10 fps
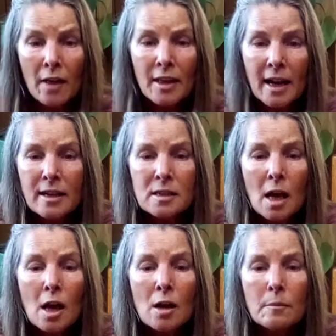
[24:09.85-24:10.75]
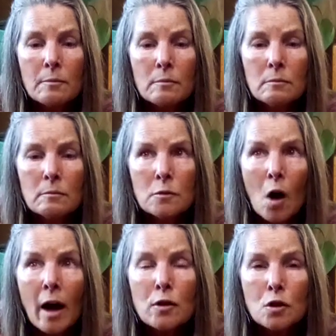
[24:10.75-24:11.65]
That has
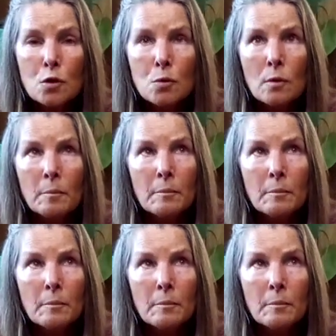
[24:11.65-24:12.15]
gotten you,